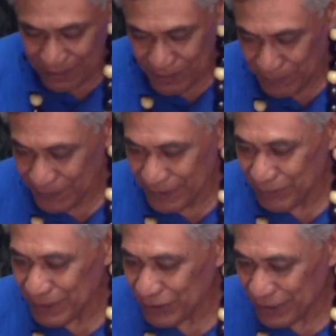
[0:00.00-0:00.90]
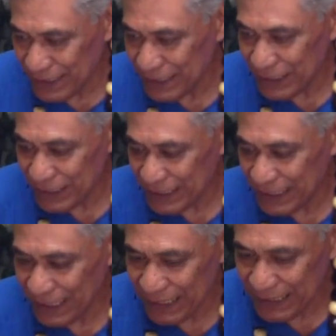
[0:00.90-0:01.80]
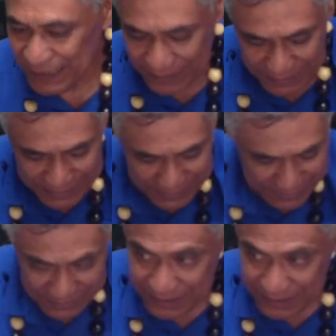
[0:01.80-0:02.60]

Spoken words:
especially when you teach kids this,